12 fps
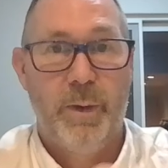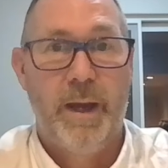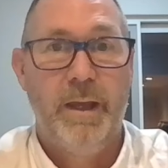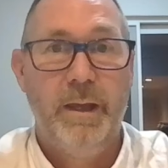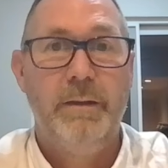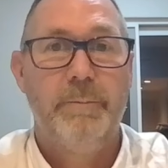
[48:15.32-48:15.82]
in the
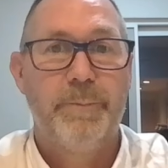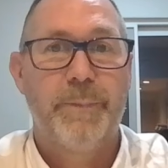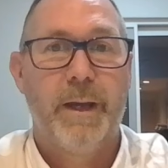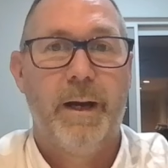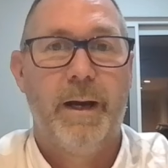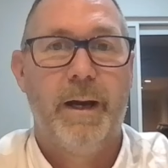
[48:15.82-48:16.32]
U A E.
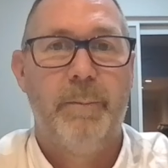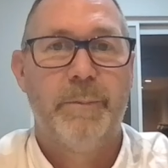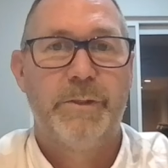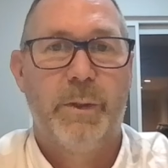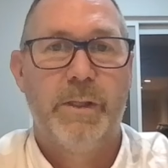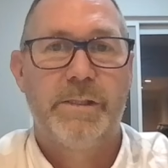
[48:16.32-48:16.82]

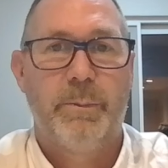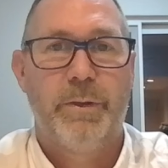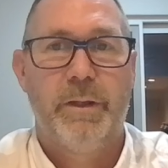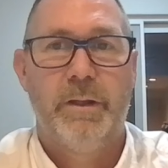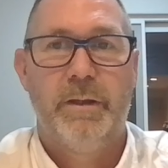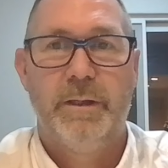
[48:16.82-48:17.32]
Um, so
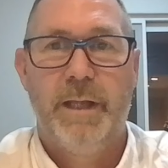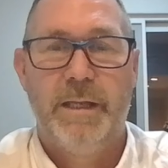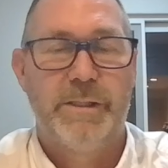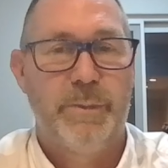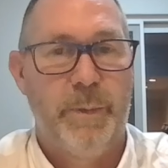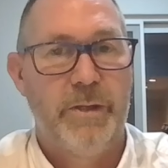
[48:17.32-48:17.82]
it's something
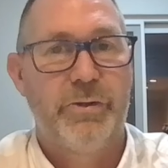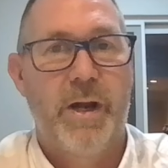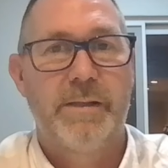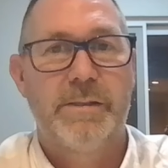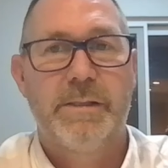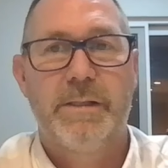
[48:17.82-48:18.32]
that needs to
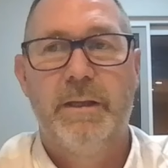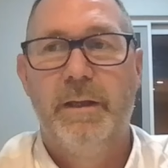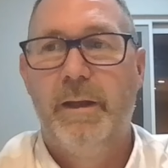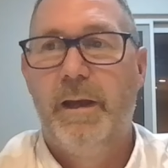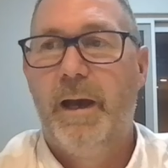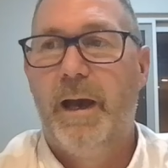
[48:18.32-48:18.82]
be addressed.